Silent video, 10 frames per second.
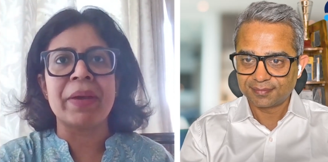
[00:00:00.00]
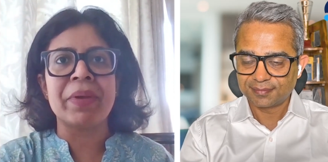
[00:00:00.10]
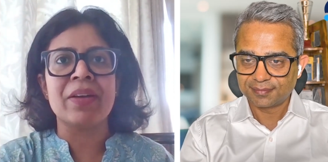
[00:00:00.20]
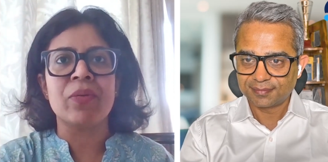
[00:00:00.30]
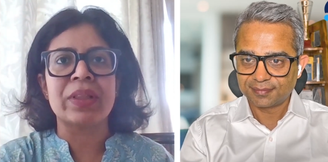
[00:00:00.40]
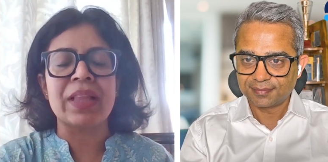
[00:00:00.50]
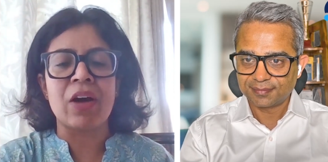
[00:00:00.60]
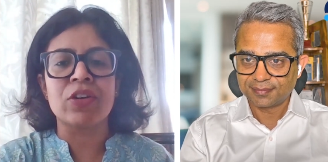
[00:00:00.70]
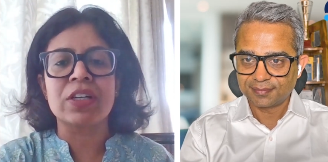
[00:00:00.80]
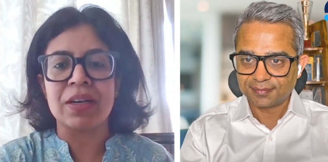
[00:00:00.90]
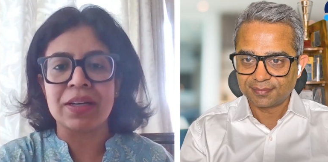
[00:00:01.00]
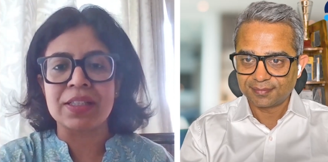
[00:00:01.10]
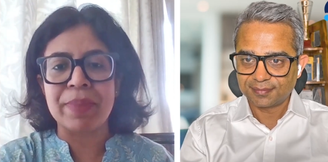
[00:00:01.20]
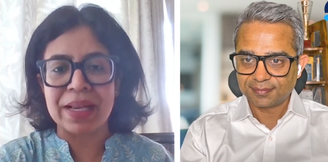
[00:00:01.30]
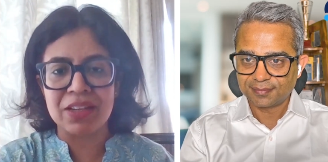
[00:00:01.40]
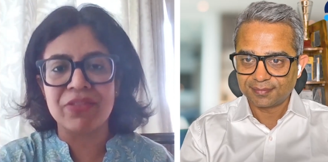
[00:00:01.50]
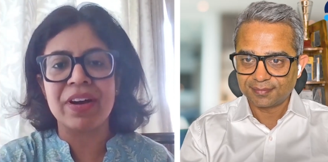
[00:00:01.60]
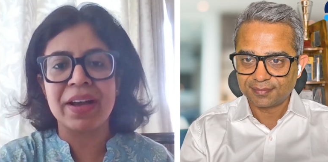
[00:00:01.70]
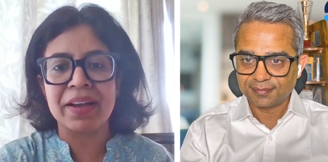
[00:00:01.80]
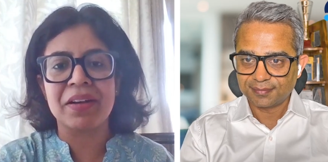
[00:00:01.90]
Speaker 1: maybe without uh,
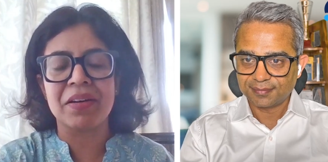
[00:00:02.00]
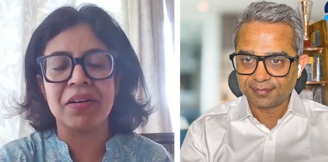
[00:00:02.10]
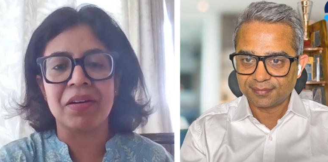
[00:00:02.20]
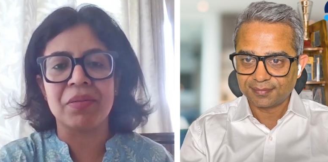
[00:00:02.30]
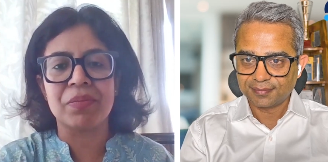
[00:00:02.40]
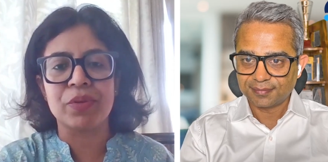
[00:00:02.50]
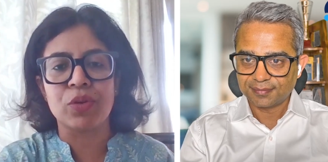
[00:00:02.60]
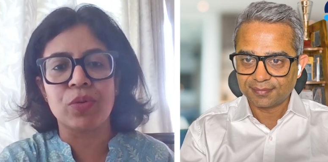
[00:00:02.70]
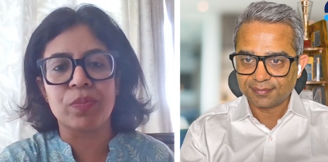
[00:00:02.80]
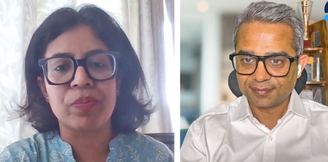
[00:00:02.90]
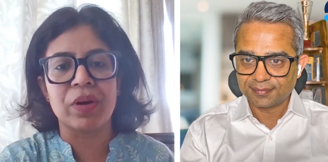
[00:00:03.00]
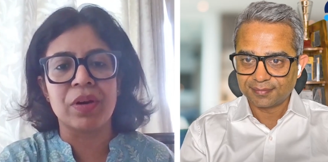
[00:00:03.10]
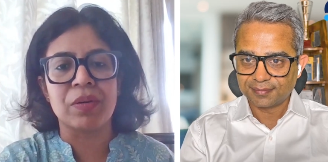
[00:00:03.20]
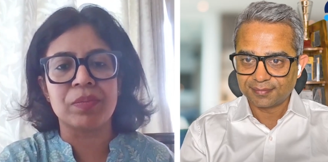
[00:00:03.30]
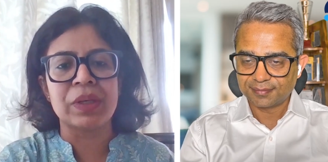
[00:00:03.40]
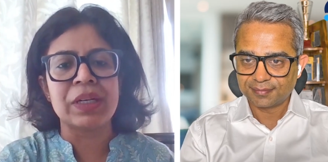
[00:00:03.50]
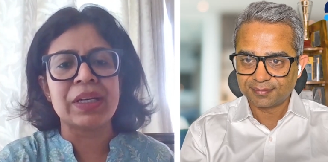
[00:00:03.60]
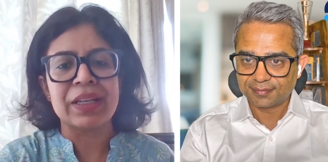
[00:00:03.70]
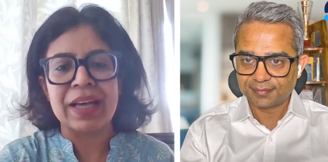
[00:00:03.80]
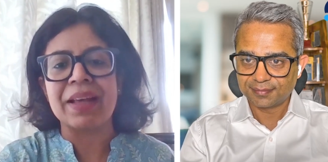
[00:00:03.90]
specifying uh, you know uh,
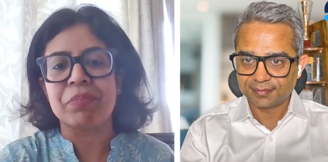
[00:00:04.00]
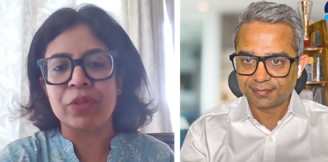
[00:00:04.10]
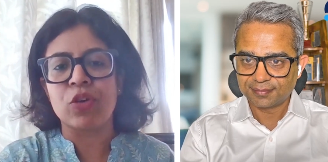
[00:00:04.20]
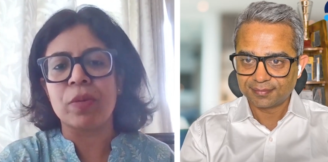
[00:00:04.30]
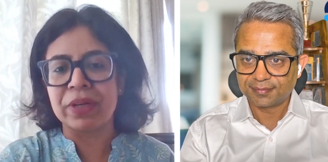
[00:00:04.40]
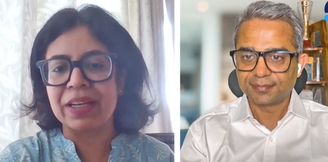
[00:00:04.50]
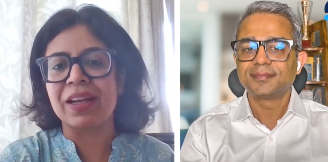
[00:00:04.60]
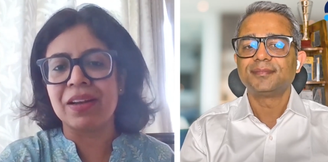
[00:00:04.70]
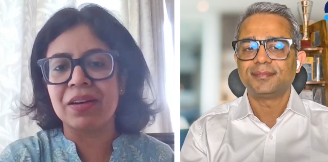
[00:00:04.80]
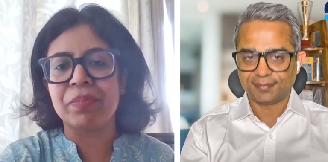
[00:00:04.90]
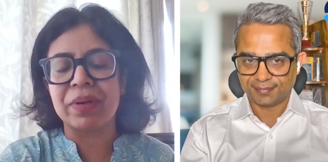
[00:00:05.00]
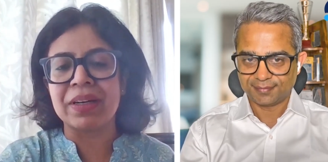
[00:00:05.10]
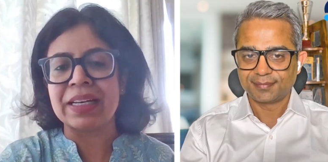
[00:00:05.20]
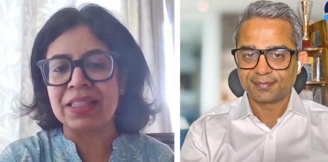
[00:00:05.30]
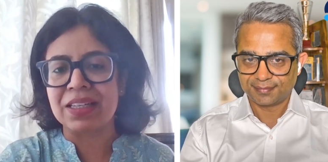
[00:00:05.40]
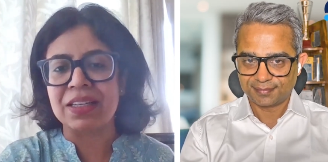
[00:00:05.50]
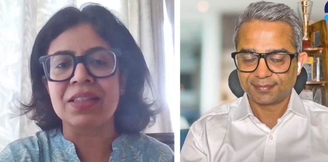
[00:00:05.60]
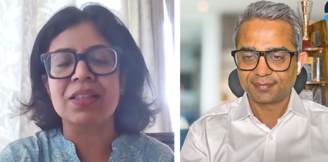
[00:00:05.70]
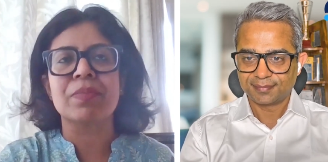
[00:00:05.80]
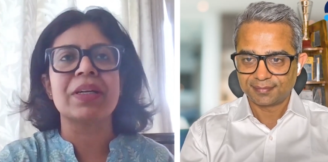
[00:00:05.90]
eh, you know a particular
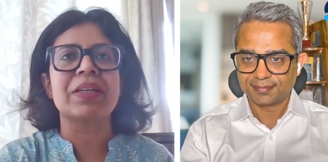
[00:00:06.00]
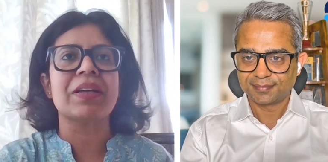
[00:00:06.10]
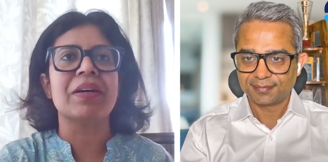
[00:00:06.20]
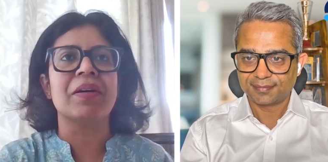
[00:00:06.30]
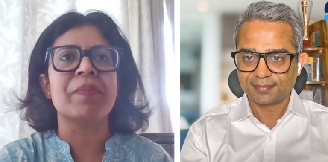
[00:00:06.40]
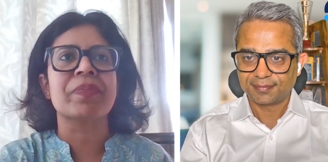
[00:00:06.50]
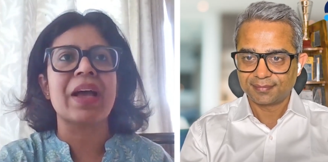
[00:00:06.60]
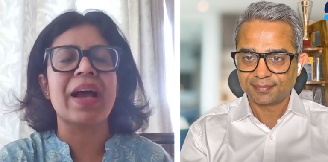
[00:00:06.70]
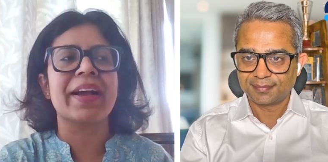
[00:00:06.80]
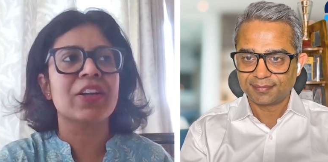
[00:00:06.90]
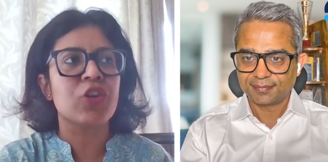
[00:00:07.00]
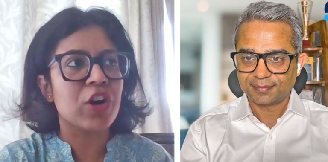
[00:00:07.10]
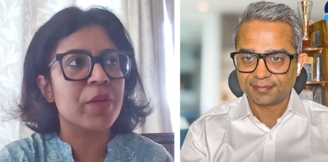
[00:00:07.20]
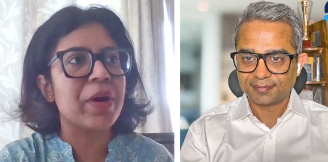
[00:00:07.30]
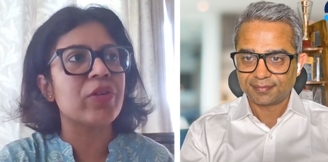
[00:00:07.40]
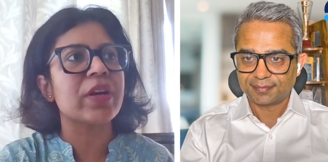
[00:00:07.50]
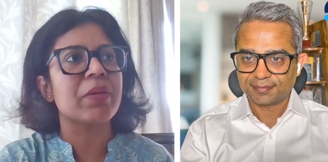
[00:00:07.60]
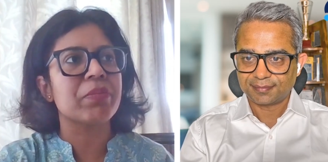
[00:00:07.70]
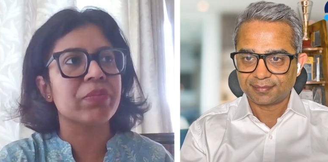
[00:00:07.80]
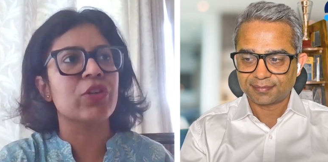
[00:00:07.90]
instance but um, i can talk about
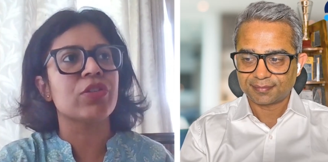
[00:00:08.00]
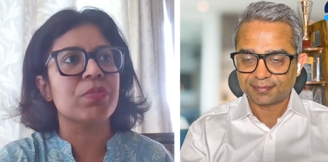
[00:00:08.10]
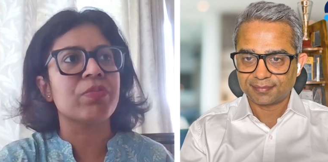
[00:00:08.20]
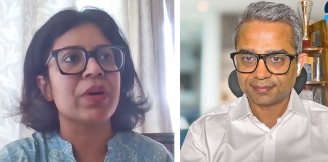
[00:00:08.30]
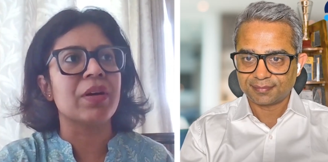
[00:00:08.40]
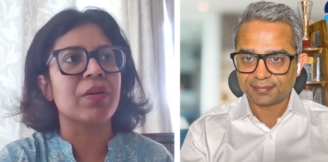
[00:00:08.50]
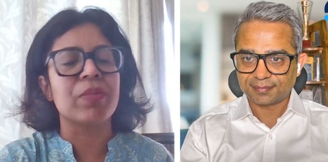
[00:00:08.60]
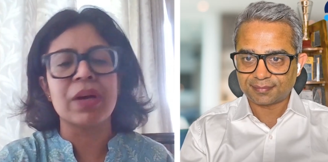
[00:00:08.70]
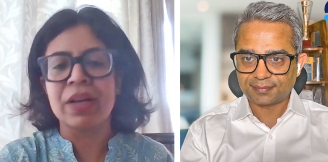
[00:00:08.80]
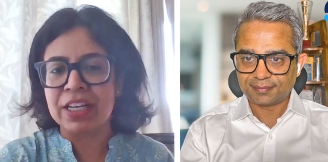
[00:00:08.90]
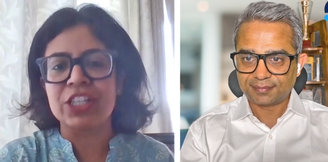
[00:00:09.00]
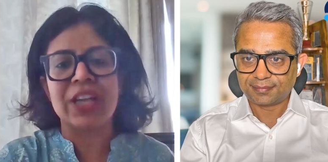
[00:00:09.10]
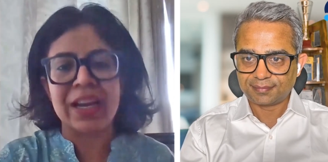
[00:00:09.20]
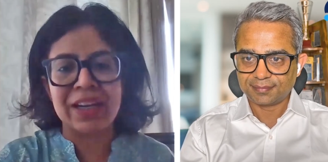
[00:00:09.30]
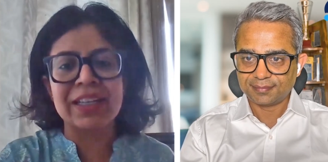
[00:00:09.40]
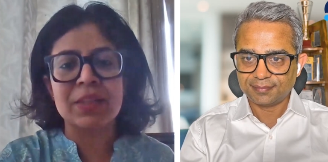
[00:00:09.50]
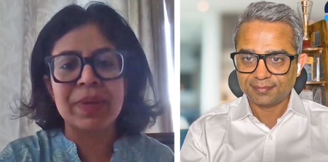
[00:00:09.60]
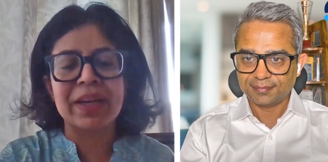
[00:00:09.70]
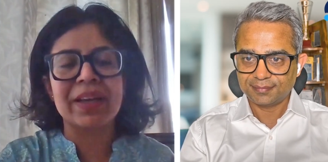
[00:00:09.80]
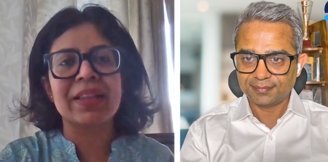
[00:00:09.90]
you know, uh, generally
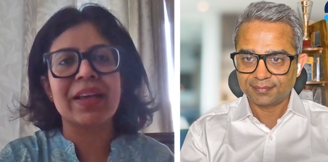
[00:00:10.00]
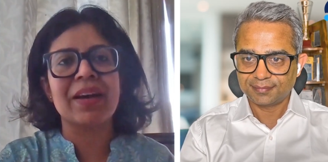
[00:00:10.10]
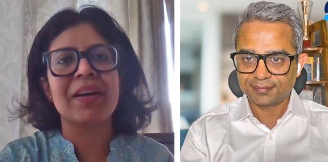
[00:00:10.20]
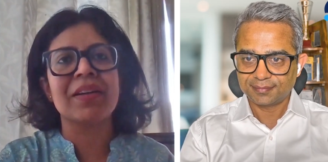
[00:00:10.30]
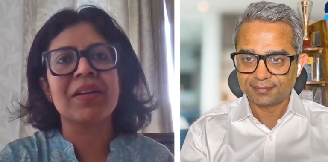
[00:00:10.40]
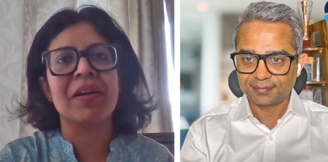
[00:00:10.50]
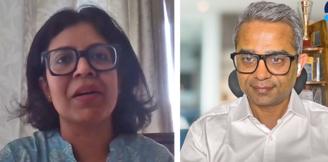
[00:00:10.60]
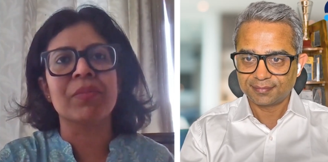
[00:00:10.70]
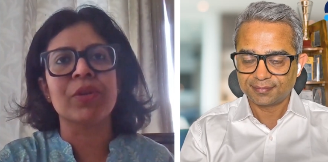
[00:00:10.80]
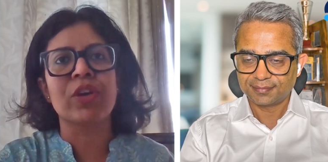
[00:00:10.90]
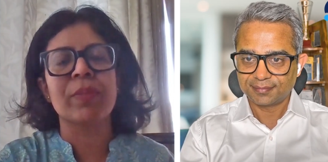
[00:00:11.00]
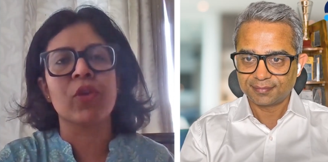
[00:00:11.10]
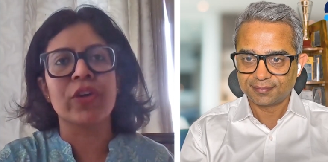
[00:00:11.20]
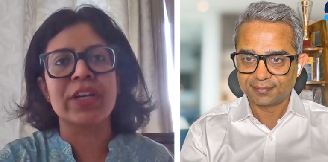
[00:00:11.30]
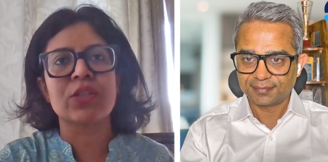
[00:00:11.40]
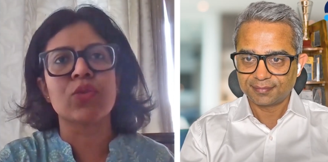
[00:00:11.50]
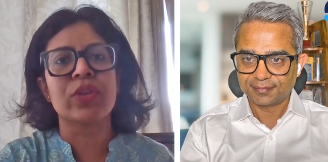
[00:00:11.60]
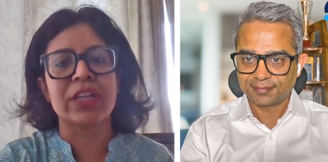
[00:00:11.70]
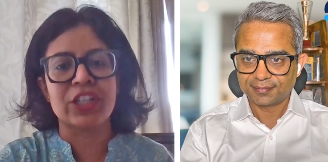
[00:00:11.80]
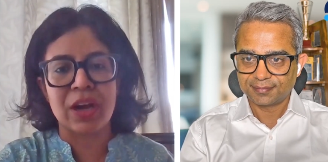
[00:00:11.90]
speaking, there are uh, you know employees who
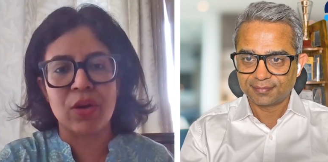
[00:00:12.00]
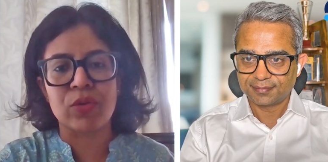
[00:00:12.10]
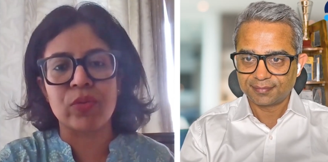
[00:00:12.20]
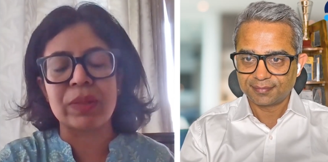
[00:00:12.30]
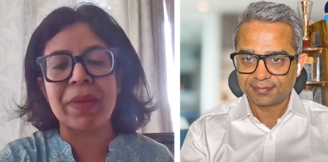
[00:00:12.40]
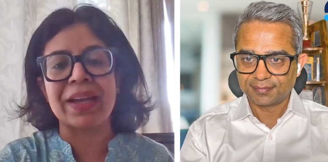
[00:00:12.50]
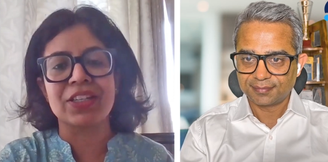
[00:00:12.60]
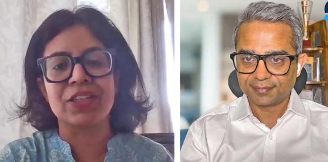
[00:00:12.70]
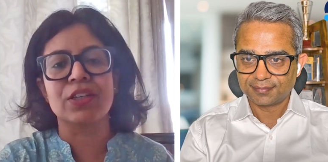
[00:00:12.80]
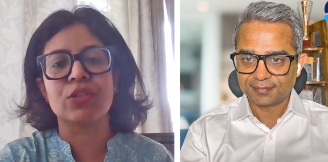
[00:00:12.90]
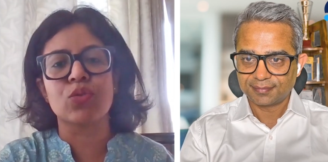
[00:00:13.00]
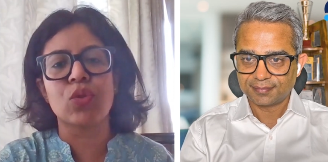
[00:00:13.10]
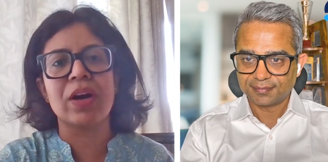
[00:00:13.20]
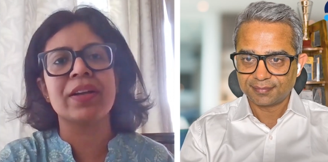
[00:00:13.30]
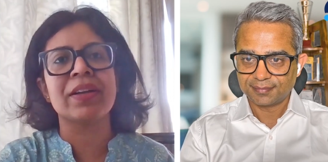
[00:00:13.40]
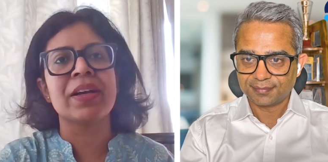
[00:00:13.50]
reach out with managers who are